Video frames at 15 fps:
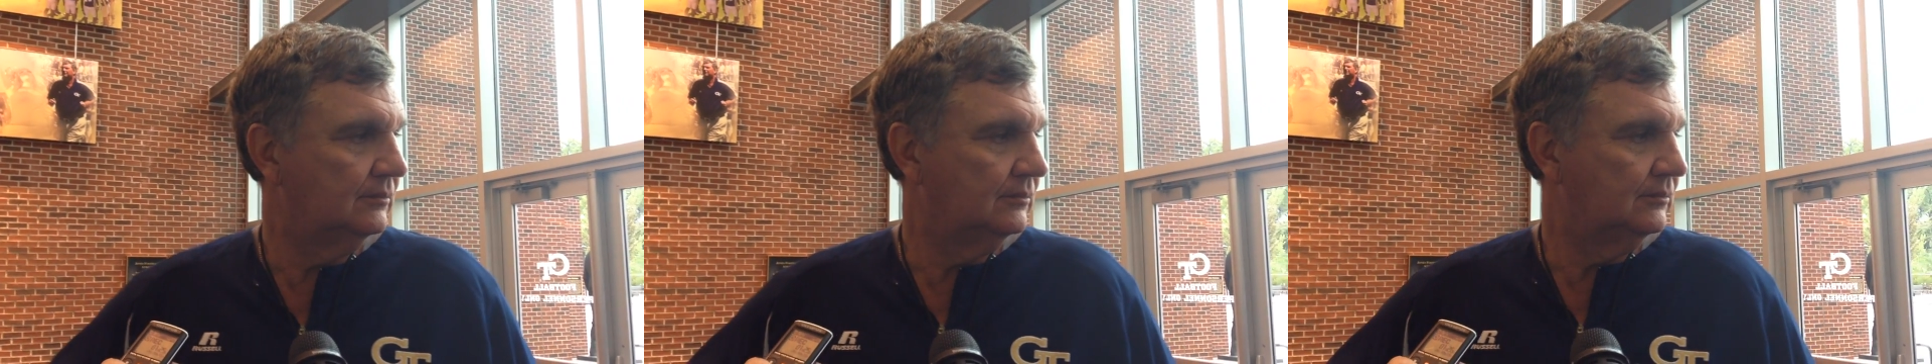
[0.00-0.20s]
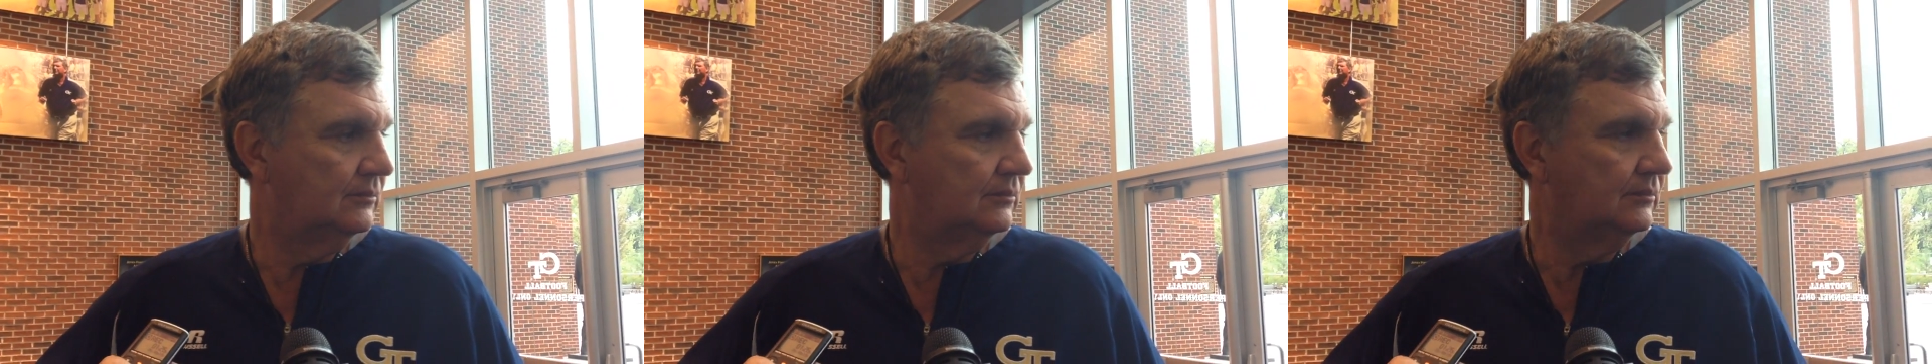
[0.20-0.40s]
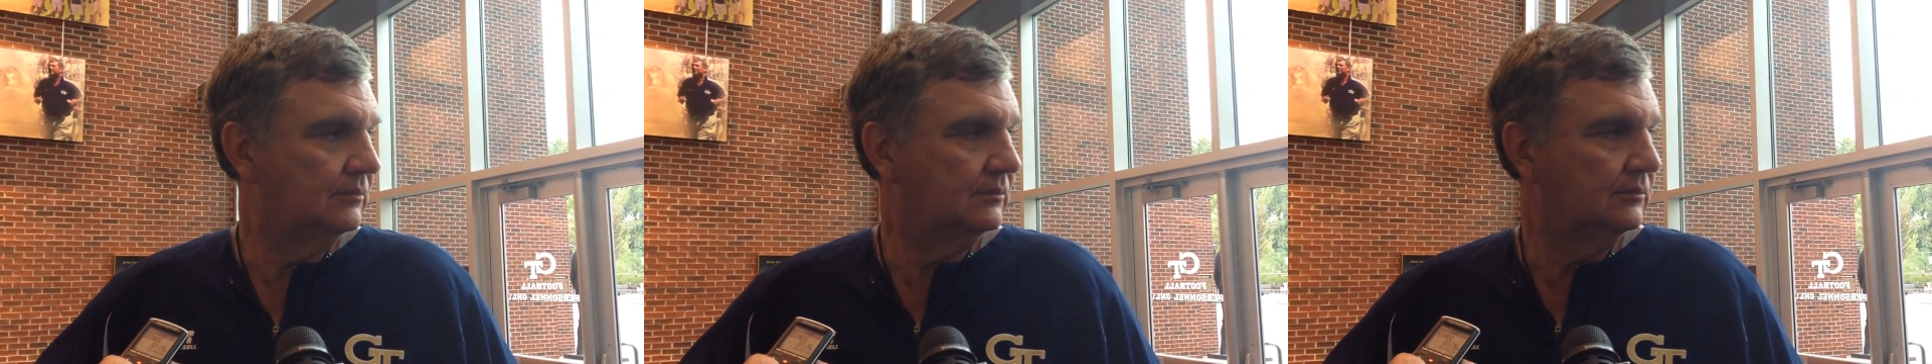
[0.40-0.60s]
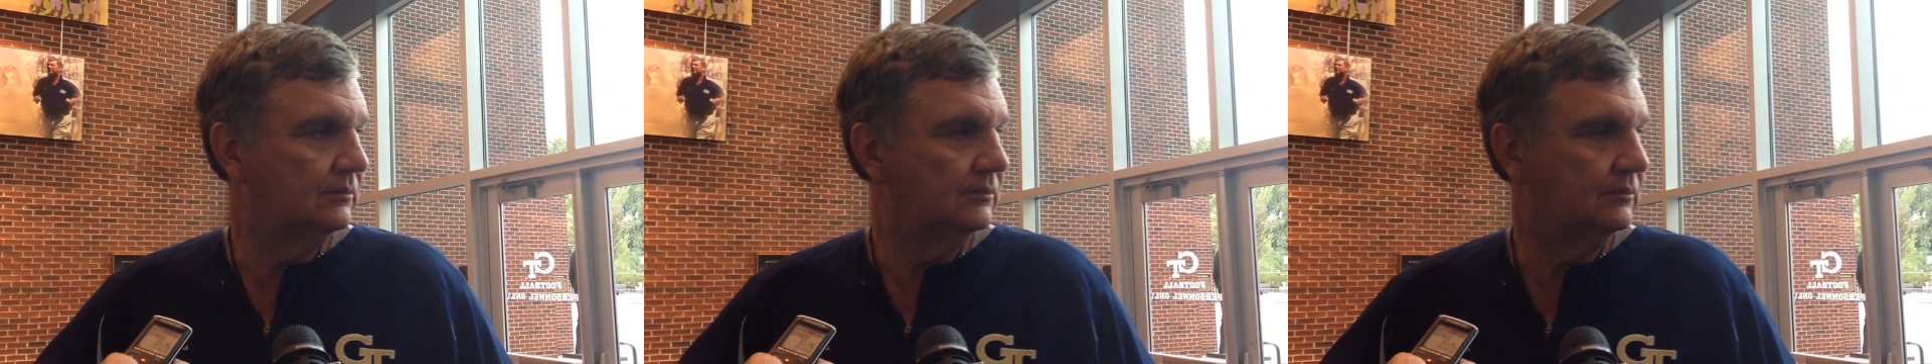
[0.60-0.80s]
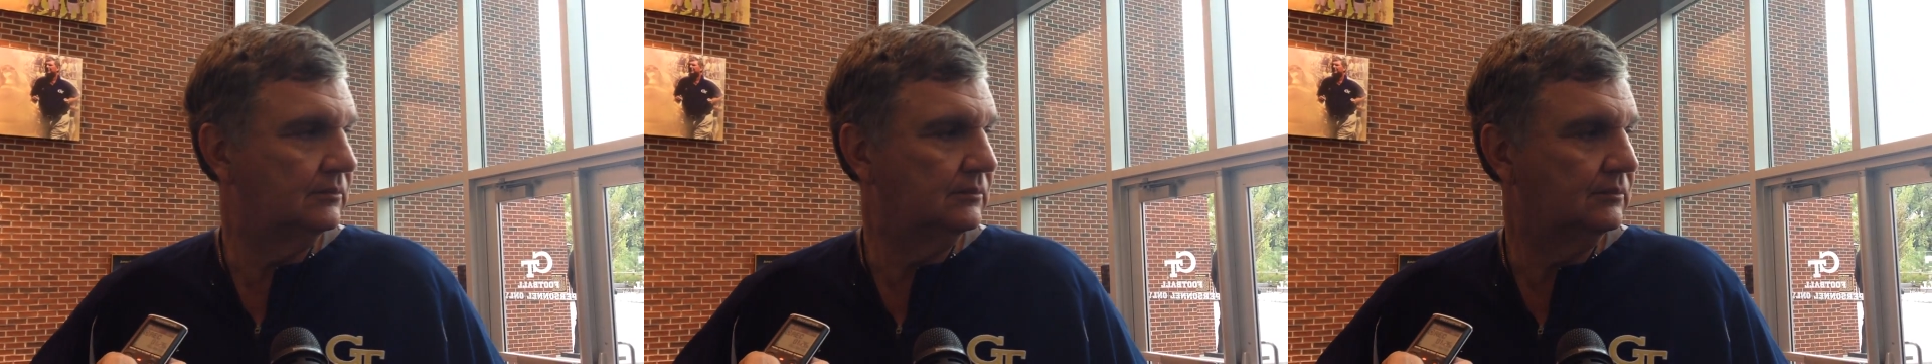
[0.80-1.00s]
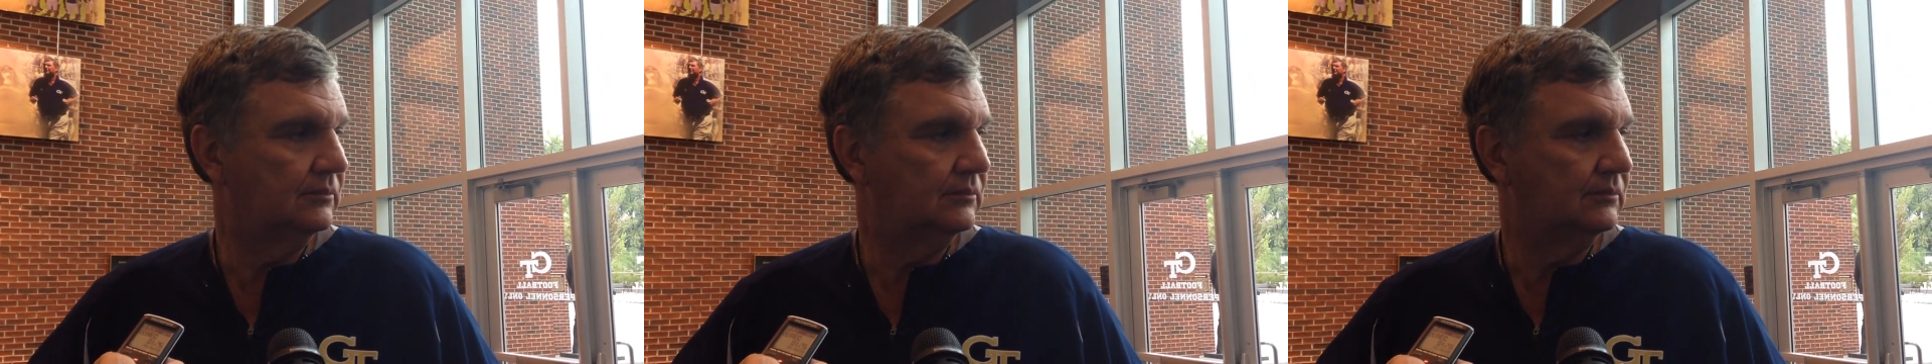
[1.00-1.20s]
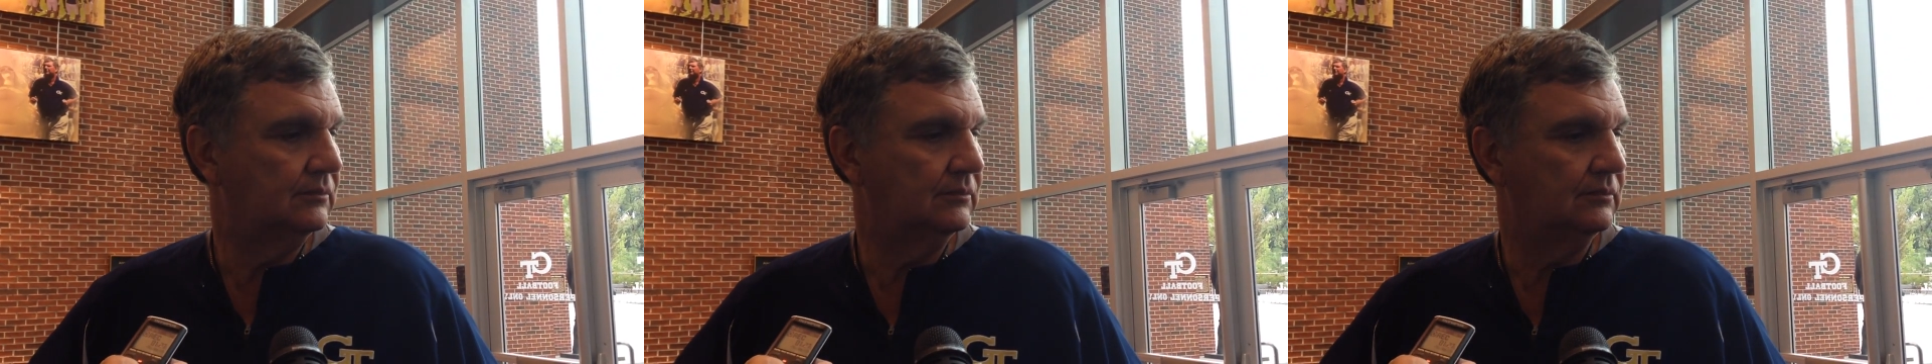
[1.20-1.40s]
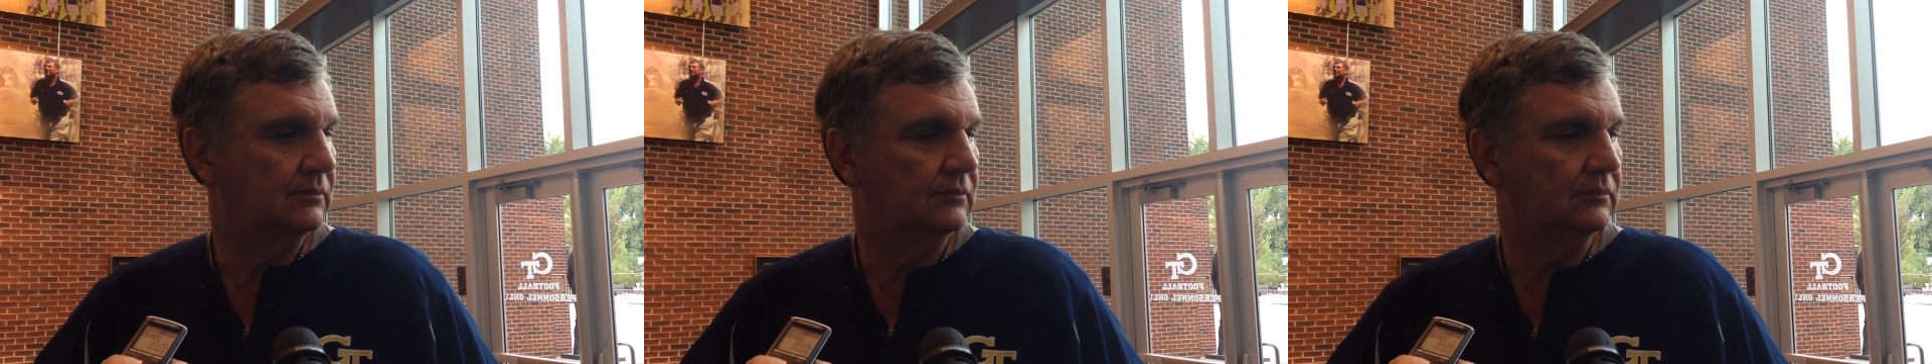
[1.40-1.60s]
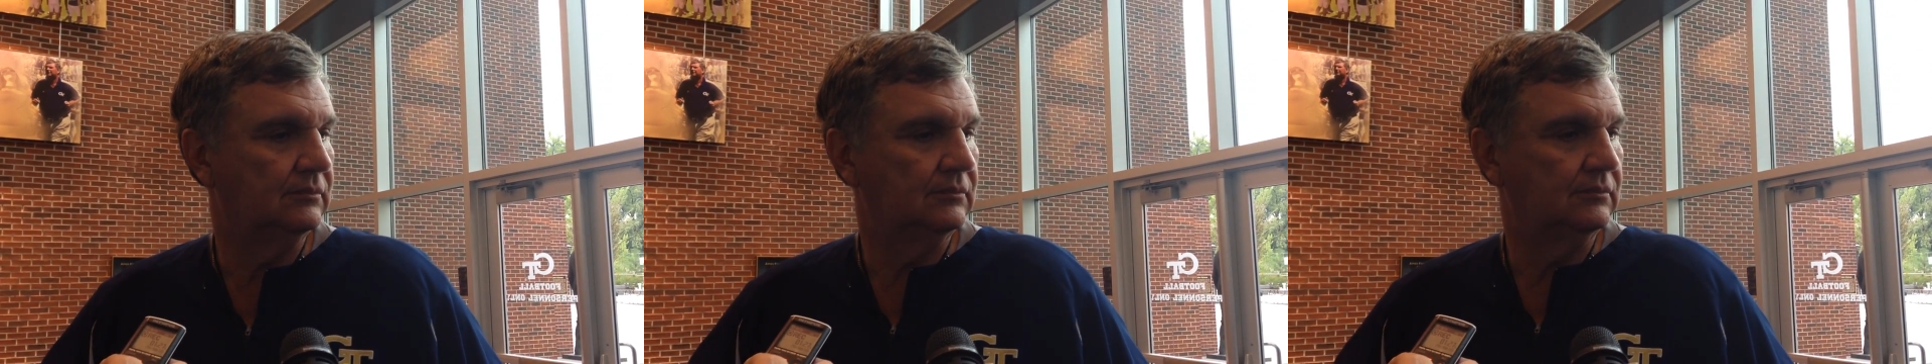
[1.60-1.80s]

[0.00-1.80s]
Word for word: many times Laskey got tackled,